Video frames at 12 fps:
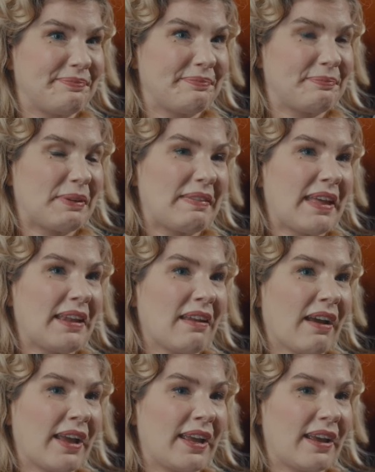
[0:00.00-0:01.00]
But then
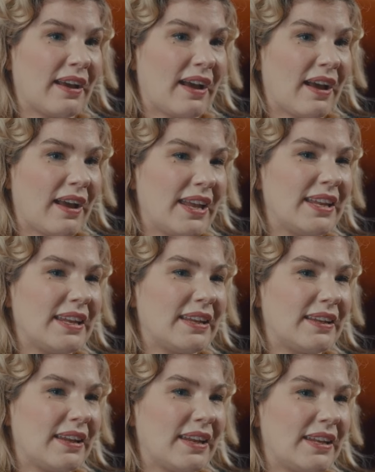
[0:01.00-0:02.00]

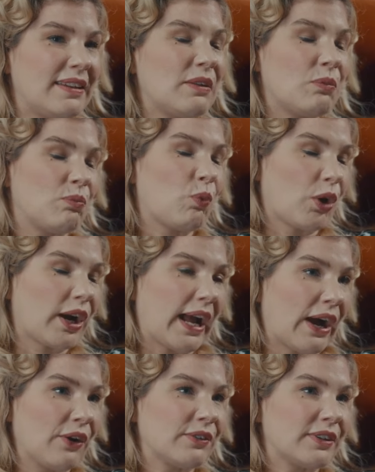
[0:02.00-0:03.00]
it didn't work
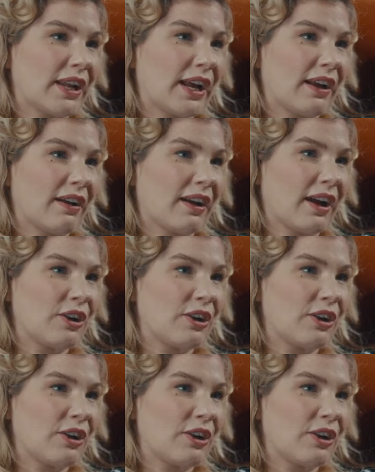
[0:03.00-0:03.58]
out, and I got